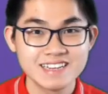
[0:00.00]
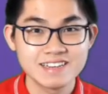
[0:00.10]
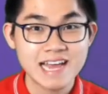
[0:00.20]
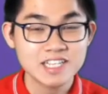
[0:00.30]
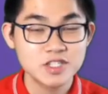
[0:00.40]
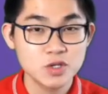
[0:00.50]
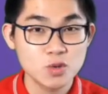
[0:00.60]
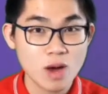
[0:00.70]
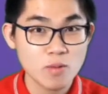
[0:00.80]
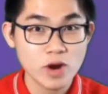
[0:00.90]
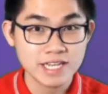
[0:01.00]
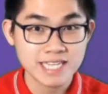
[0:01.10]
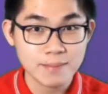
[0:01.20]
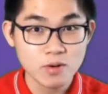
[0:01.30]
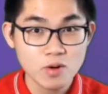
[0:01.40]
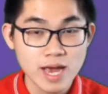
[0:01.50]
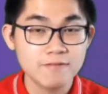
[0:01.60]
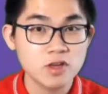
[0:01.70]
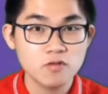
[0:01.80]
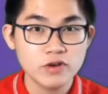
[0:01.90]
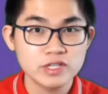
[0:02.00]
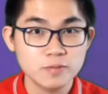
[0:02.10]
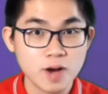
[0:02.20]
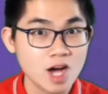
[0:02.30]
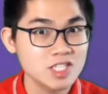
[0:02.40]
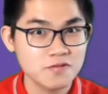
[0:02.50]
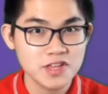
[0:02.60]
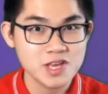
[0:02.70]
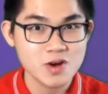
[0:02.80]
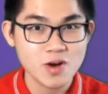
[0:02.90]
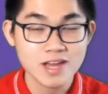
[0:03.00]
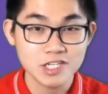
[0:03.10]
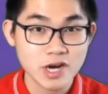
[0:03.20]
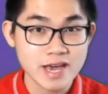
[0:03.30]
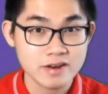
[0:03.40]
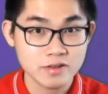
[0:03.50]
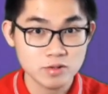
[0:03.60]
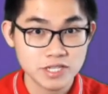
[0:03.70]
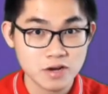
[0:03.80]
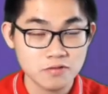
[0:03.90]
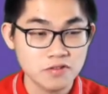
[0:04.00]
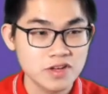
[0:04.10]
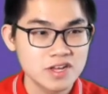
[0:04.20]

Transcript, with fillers: Let's do one more example and feel free to pause the video and try it yourself.